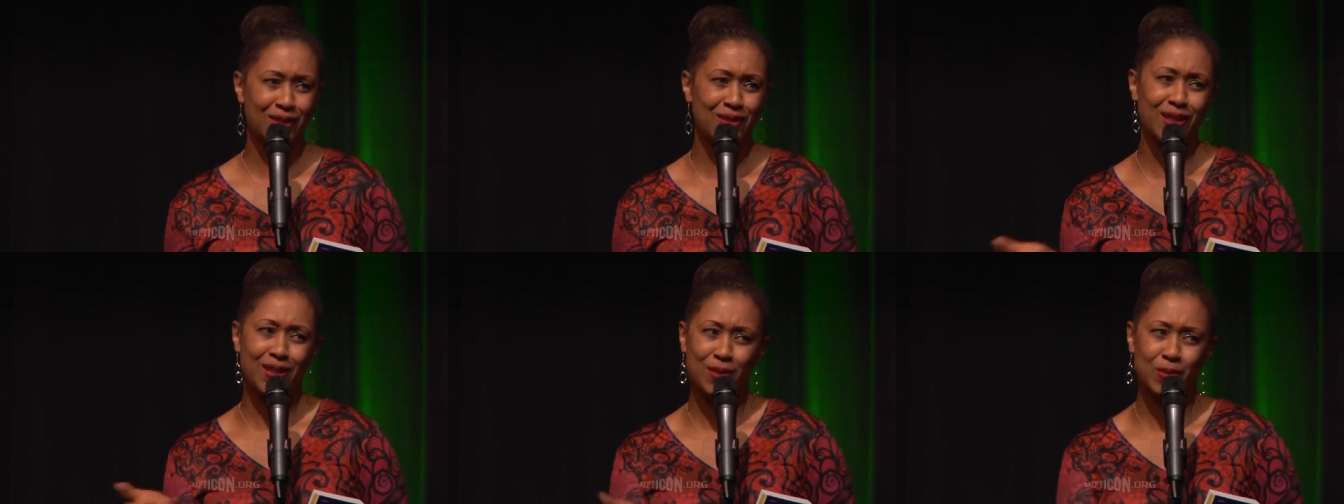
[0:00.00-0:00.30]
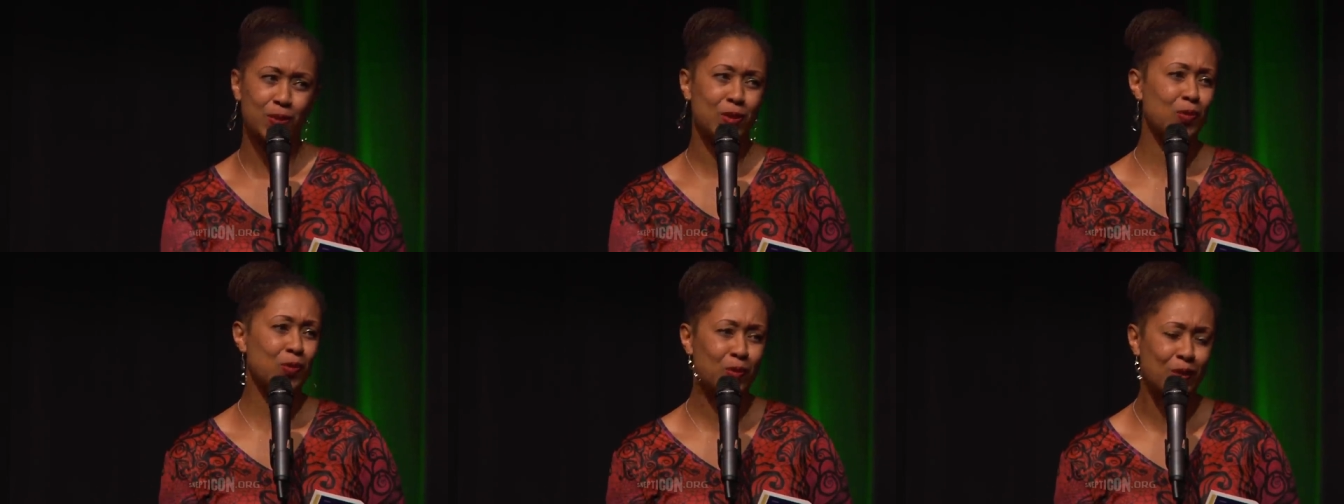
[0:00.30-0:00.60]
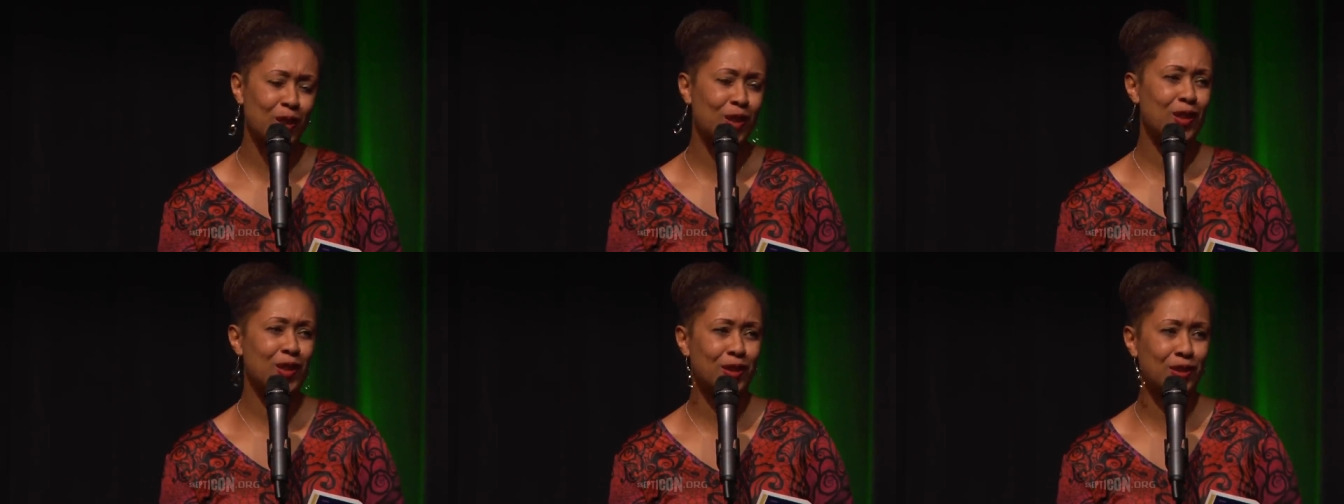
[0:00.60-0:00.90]
You guys wouldn't
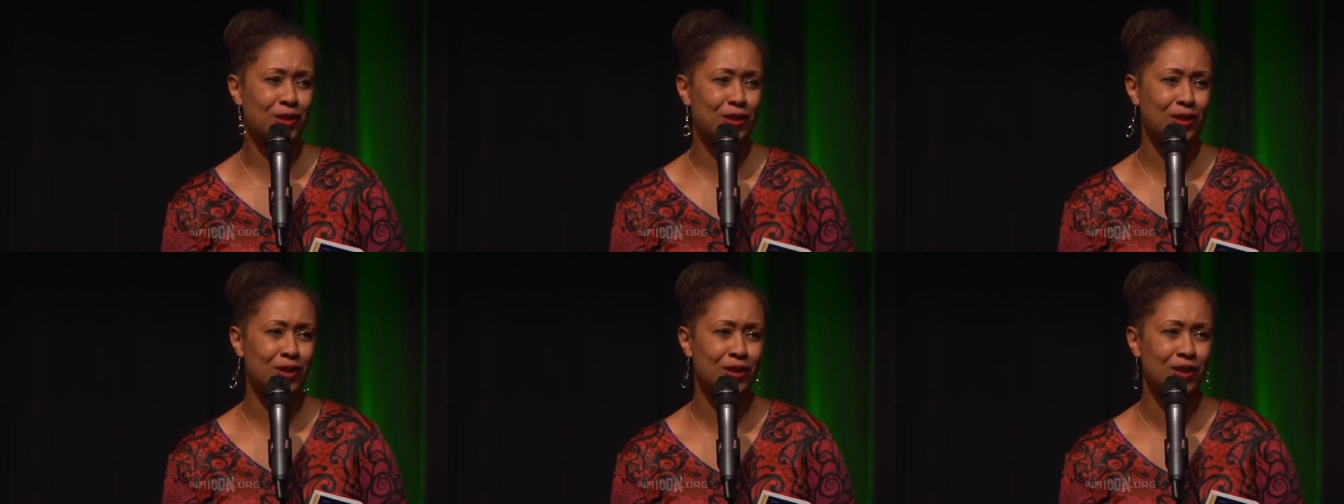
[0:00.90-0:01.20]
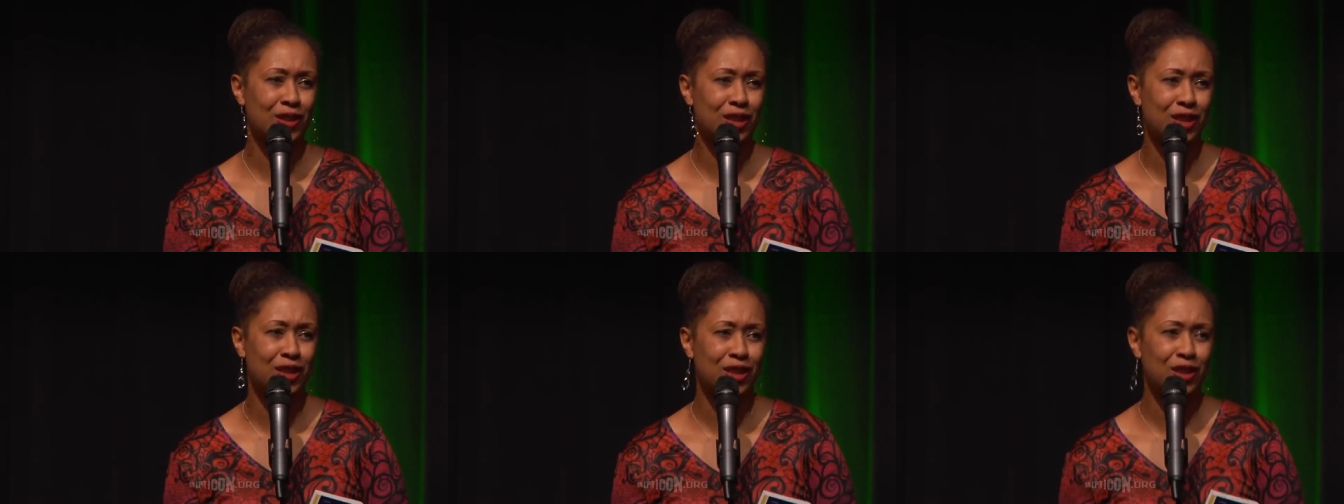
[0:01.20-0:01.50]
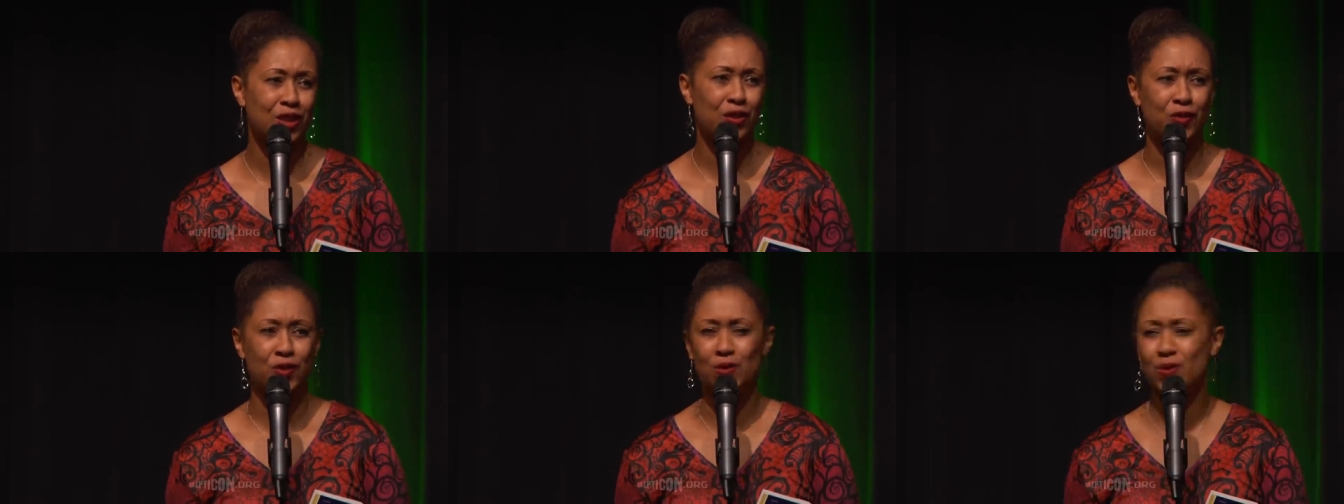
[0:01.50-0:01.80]
be here
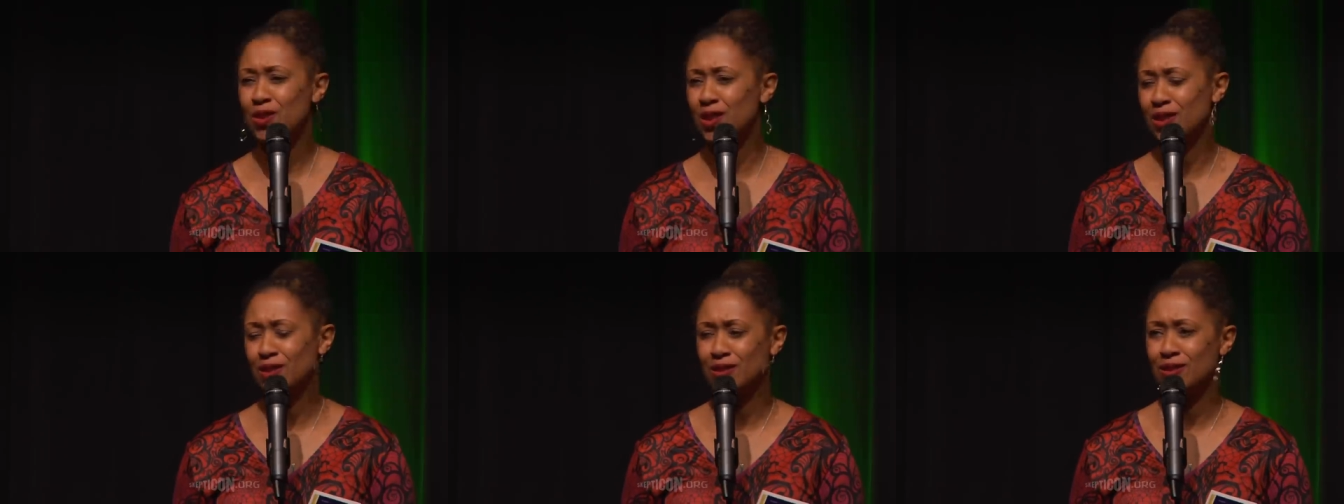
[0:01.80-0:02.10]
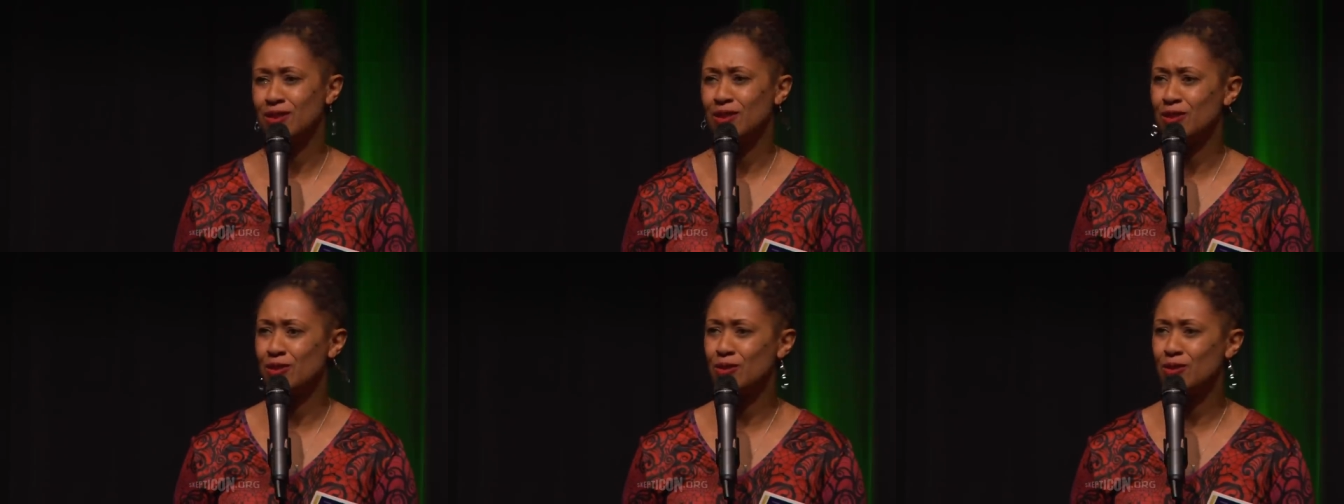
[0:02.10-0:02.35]
if you didn't.